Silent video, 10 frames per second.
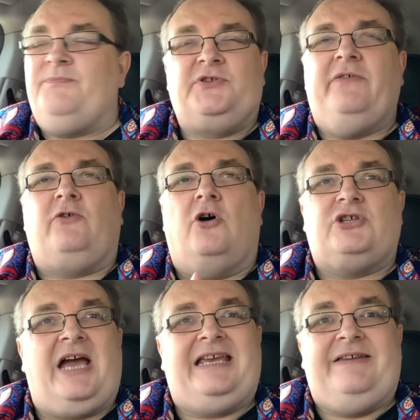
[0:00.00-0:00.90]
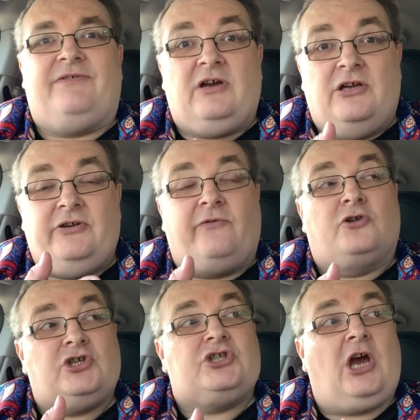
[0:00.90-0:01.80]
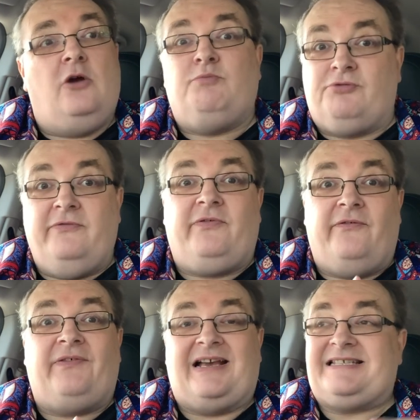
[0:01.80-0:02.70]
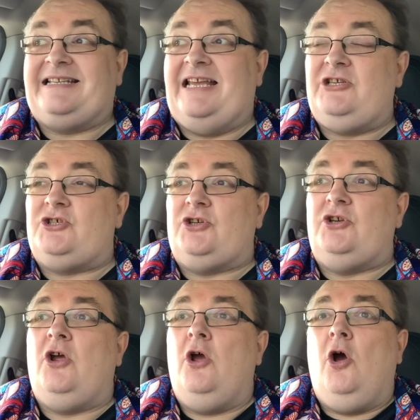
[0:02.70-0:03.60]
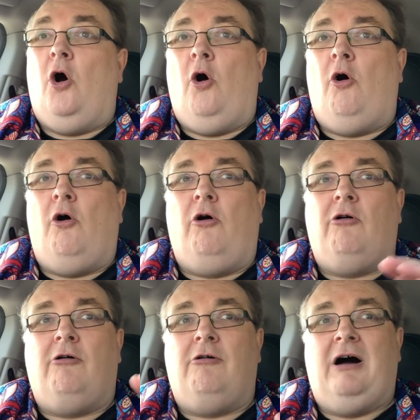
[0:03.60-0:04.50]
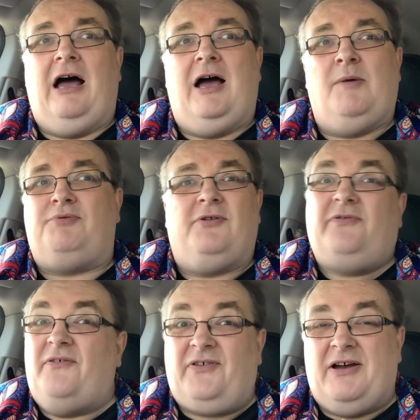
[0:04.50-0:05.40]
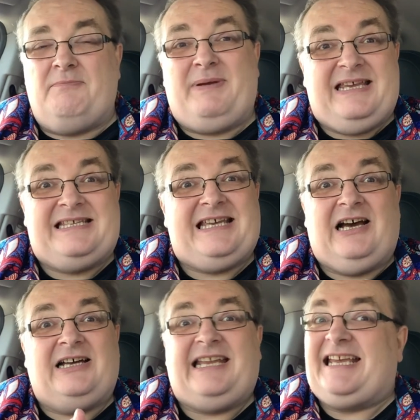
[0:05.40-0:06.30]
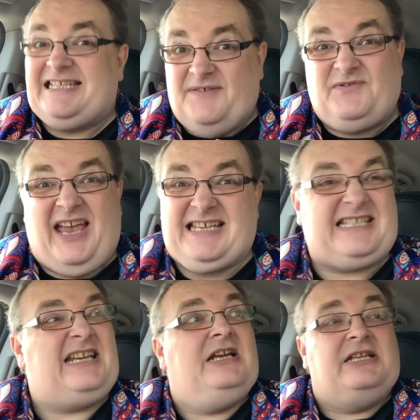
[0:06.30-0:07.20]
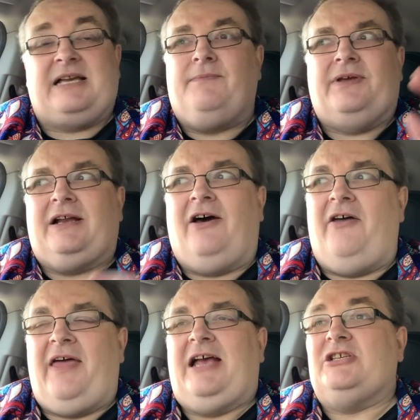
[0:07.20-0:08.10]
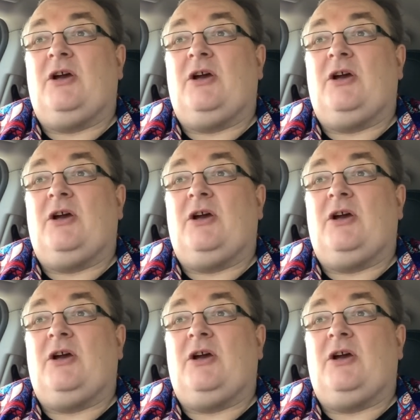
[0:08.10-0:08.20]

you've got to show proof of vaccination or proof of a PCR negative test, something like that.